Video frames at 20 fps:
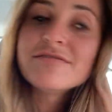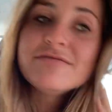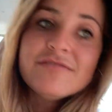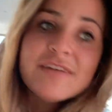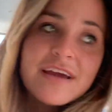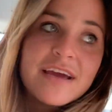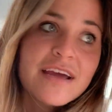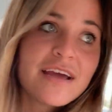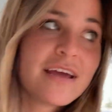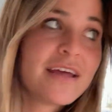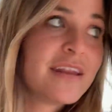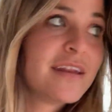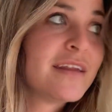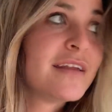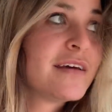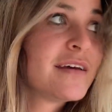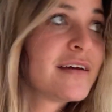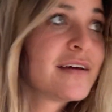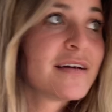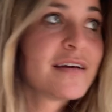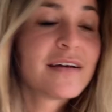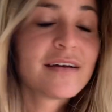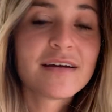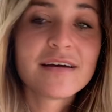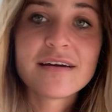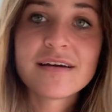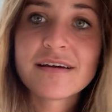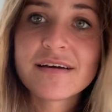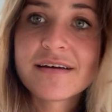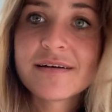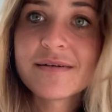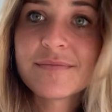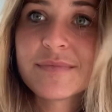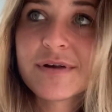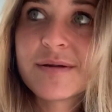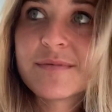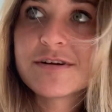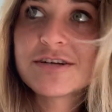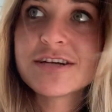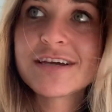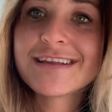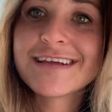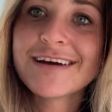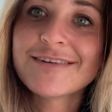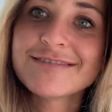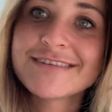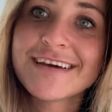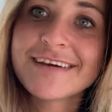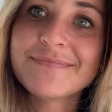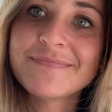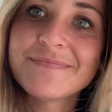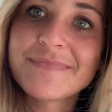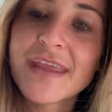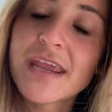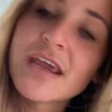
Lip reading: van pretty much like the outside.